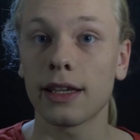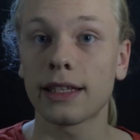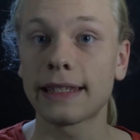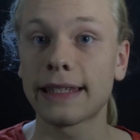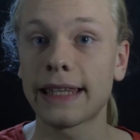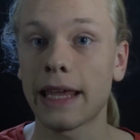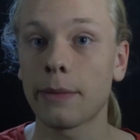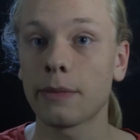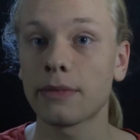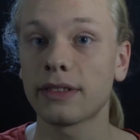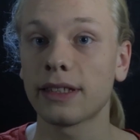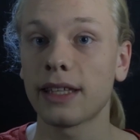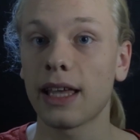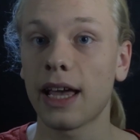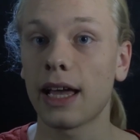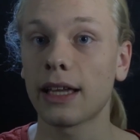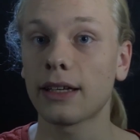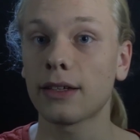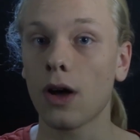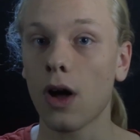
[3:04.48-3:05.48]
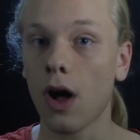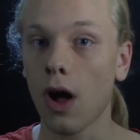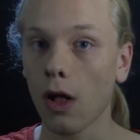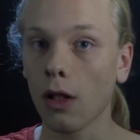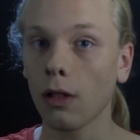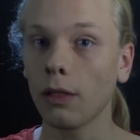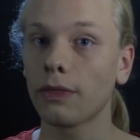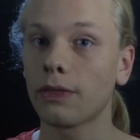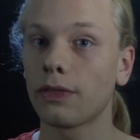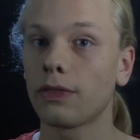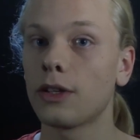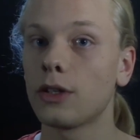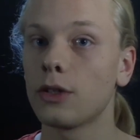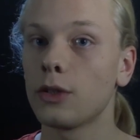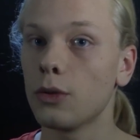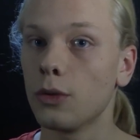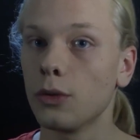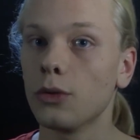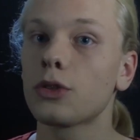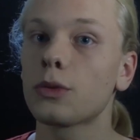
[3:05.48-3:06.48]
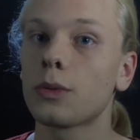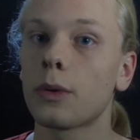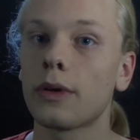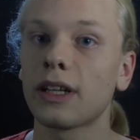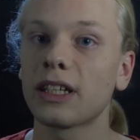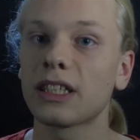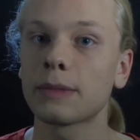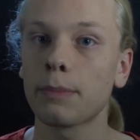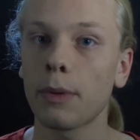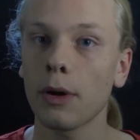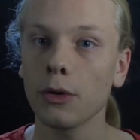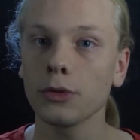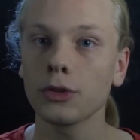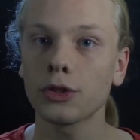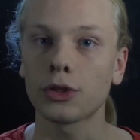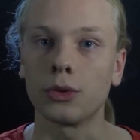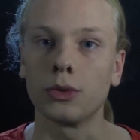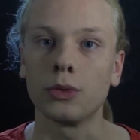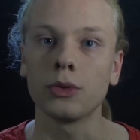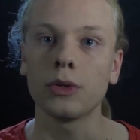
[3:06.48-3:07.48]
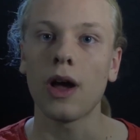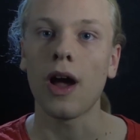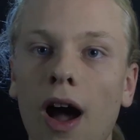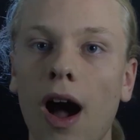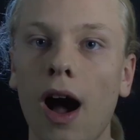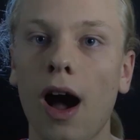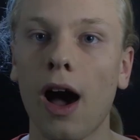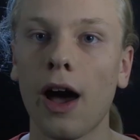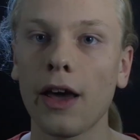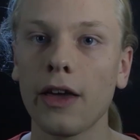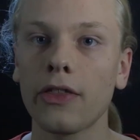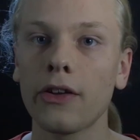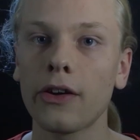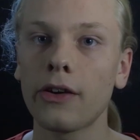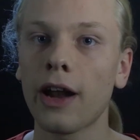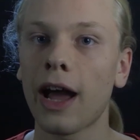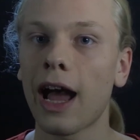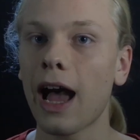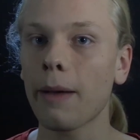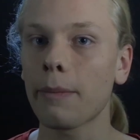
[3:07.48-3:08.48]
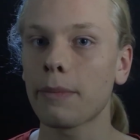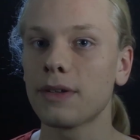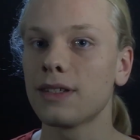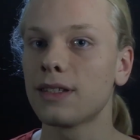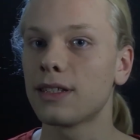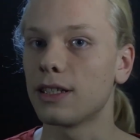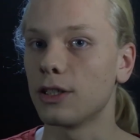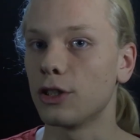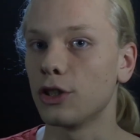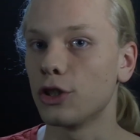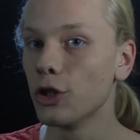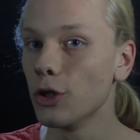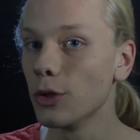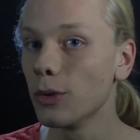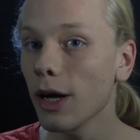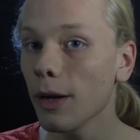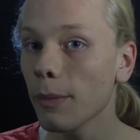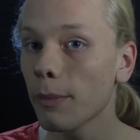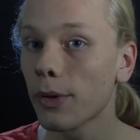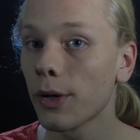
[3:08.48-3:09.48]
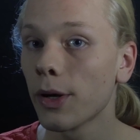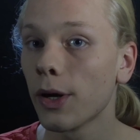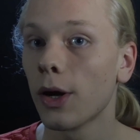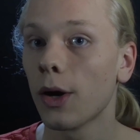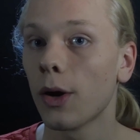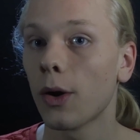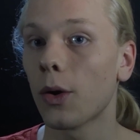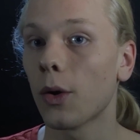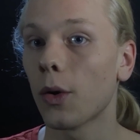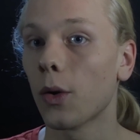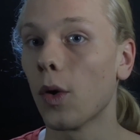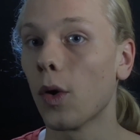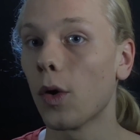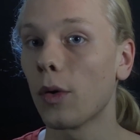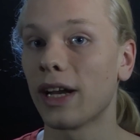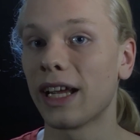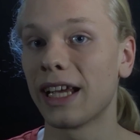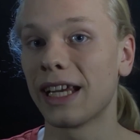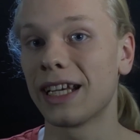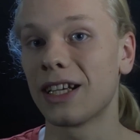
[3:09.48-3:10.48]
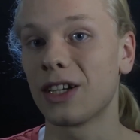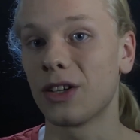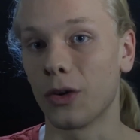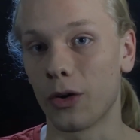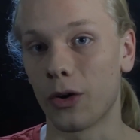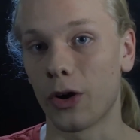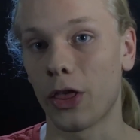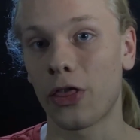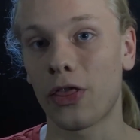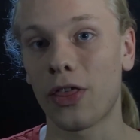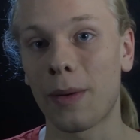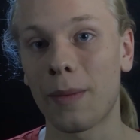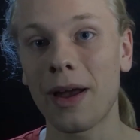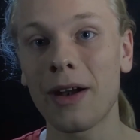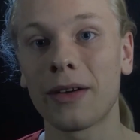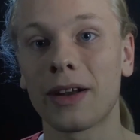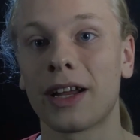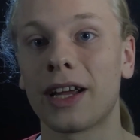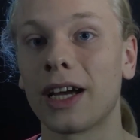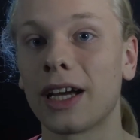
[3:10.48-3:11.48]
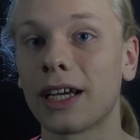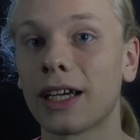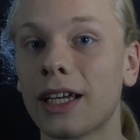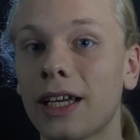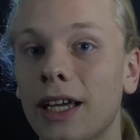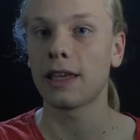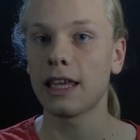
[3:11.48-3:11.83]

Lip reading: it seems that all the news we're exposed to either happens in Europe or in North America,